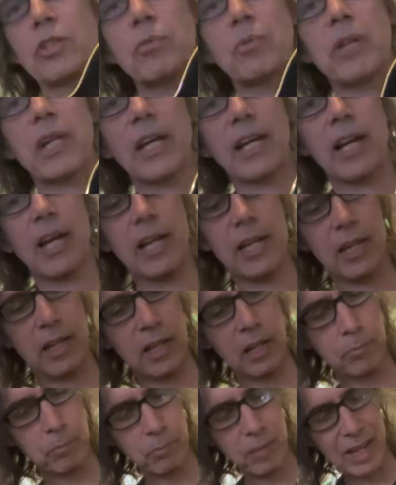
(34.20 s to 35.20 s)
one I got
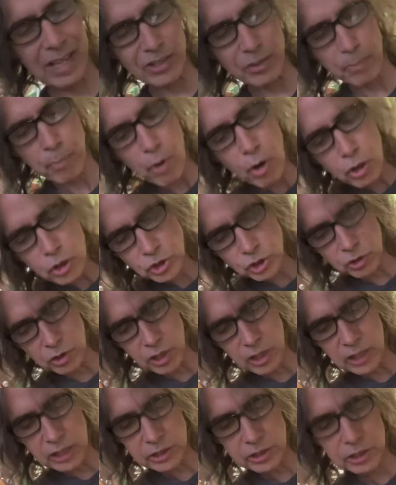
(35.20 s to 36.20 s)
as a partial
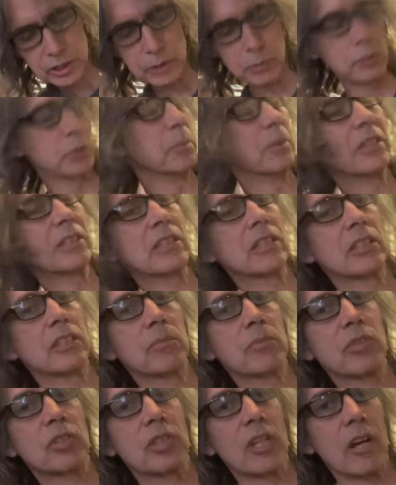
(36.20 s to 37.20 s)
husk. It was missing
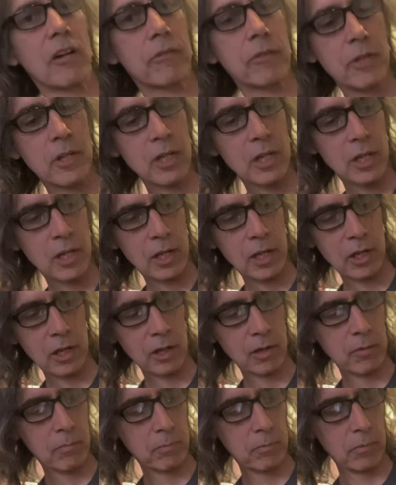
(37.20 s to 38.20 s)
some stuff.
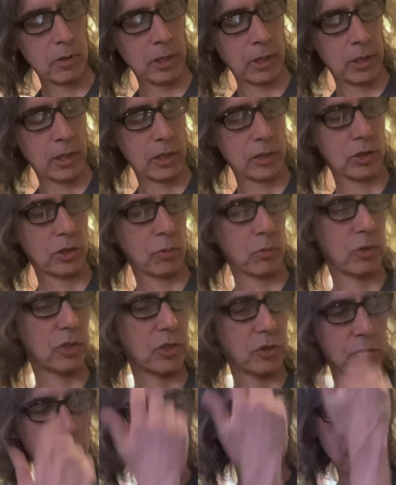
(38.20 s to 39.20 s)
So what's
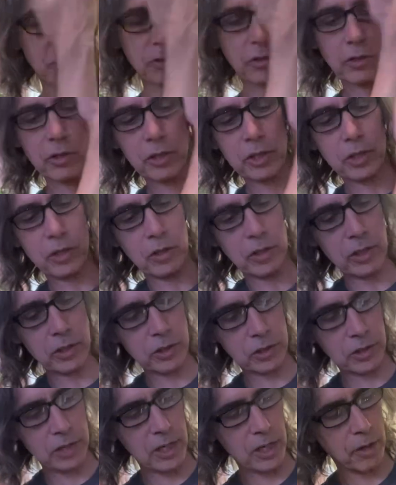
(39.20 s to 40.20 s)
original on here is
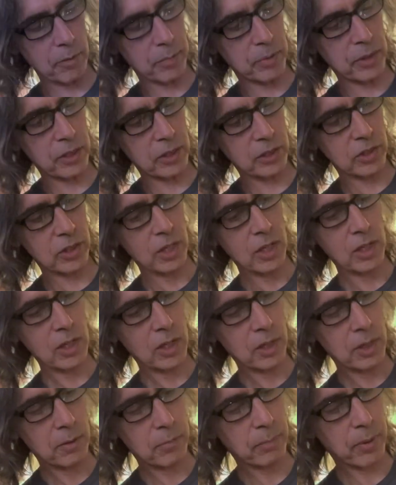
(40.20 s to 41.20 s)
tailpiece,
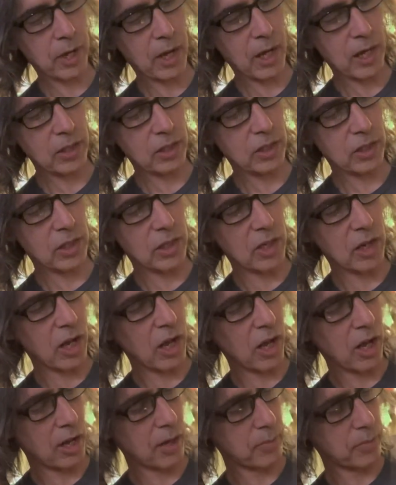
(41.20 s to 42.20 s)
pots and
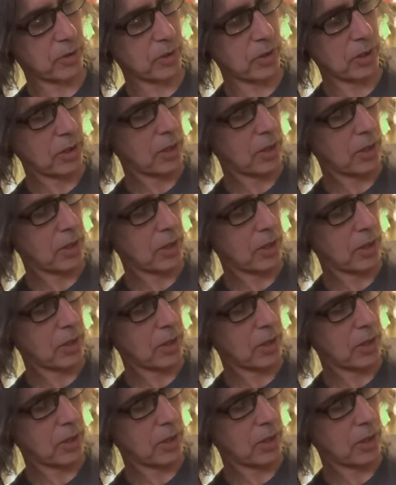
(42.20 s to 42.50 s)
knobs,